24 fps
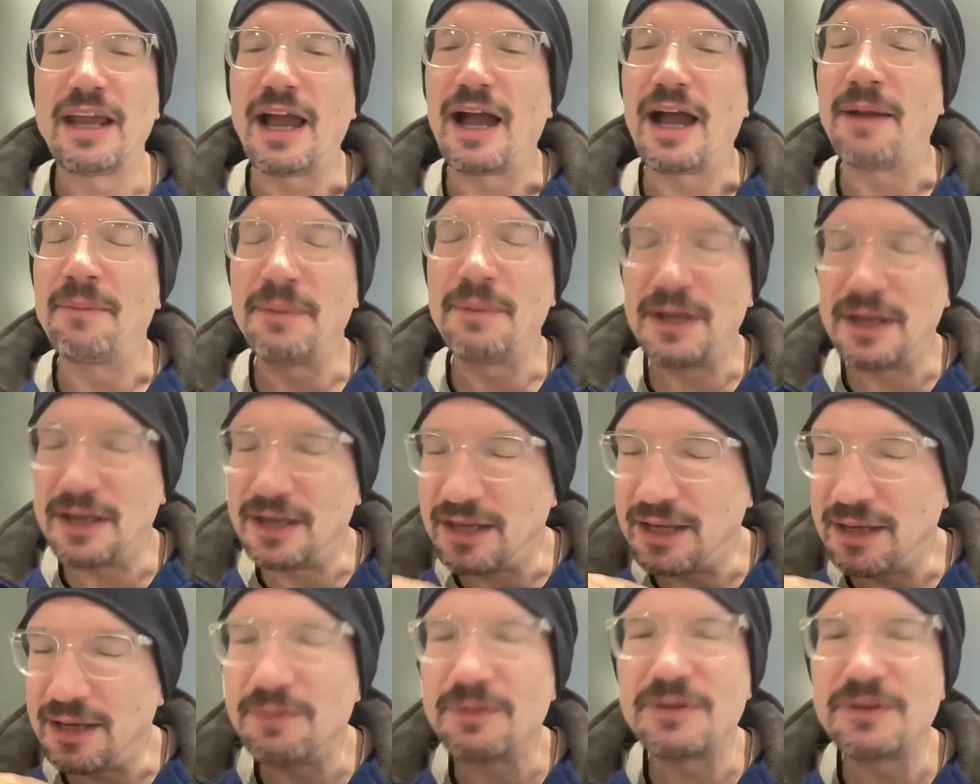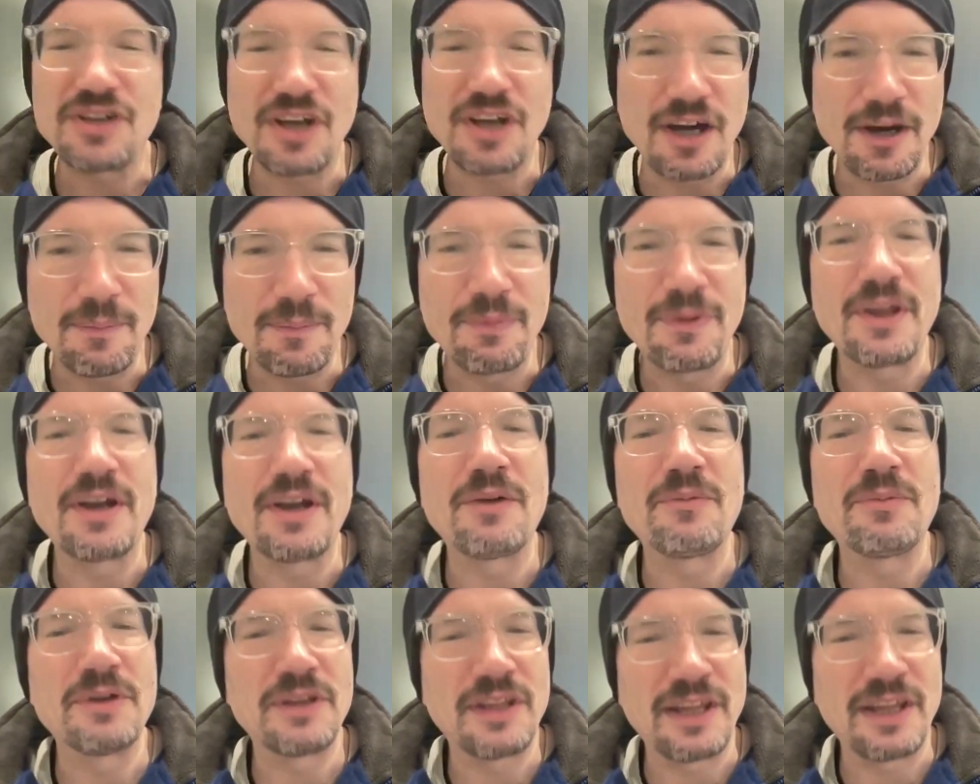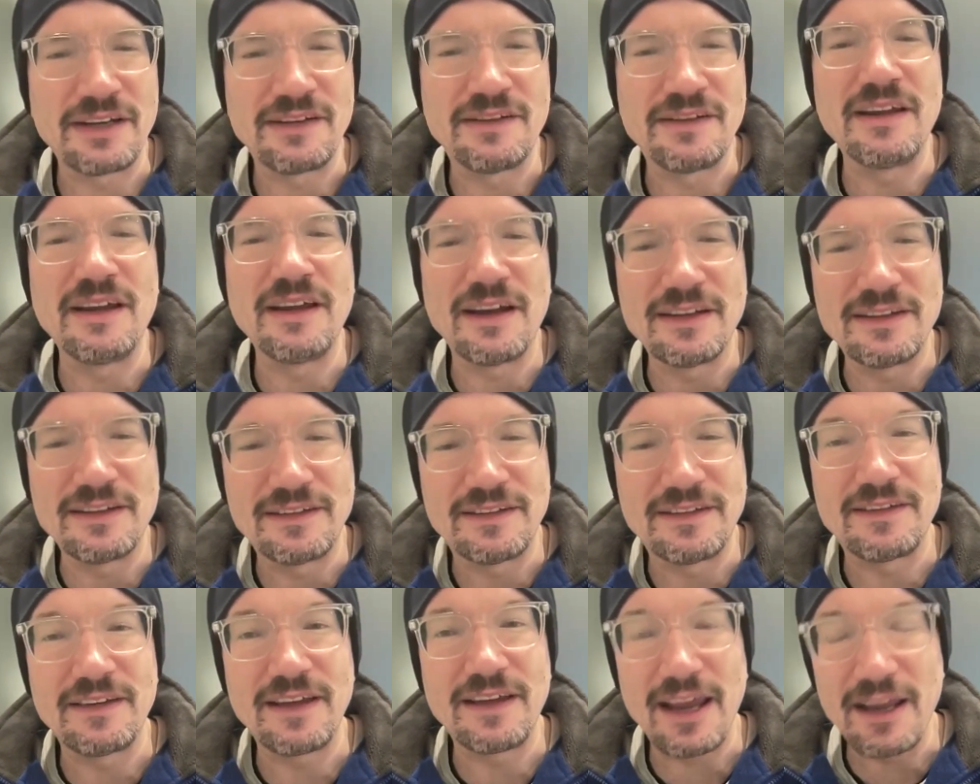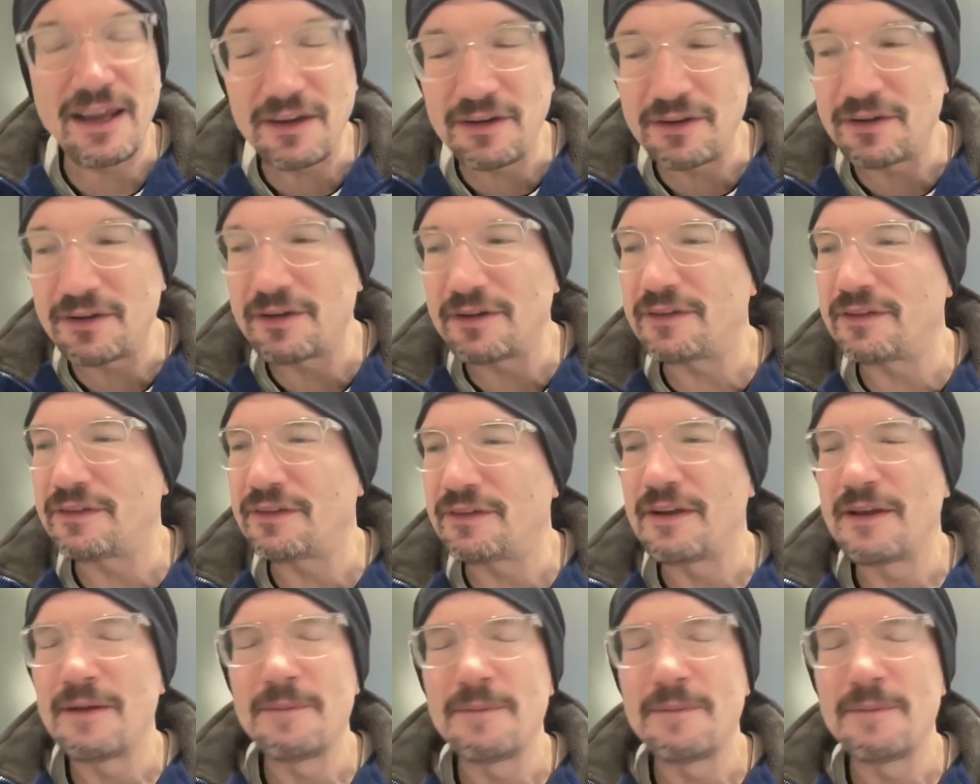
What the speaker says: I mean, he was up there with like Deion Sanders.